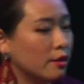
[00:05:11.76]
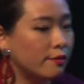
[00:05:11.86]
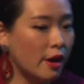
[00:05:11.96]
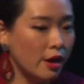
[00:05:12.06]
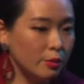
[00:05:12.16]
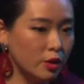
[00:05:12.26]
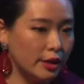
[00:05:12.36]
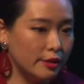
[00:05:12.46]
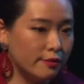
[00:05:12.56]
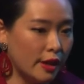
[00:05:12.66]
The
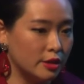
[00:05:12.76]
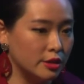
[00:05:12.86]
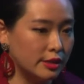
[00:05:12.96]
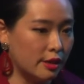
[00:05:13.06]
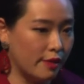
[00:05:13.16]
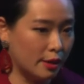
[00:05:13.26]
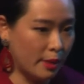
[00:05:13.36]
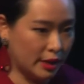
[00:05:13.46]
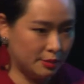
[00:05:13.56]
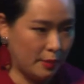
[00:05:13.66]
firearm-related factors that
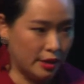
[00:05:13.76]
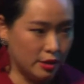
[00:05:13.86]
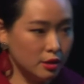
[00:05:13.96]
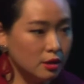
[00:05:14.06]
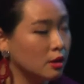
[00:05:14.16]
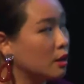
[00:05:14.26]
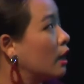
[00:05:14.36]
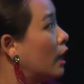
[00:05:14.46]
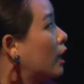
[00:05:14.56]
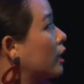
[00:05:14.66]
affect backspatter
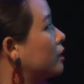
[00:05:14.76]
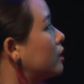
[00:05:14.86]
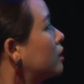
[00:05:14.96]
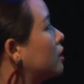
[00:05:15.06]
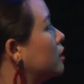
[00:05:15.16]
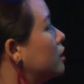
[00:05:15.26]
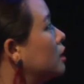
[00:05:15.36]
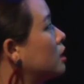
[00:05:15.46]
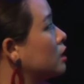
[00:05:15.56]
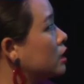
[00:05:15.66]
are
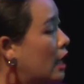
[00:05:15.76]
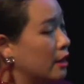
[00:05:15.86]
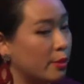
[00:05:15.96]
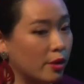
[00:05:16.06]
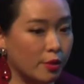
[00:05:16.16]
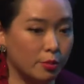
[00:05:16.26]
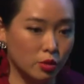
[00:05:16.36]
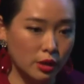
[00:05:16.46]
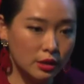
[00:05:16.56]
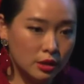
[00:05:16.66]
caliber of the
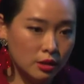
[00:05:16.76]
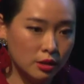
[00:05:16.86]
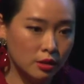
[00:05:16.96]
bullet,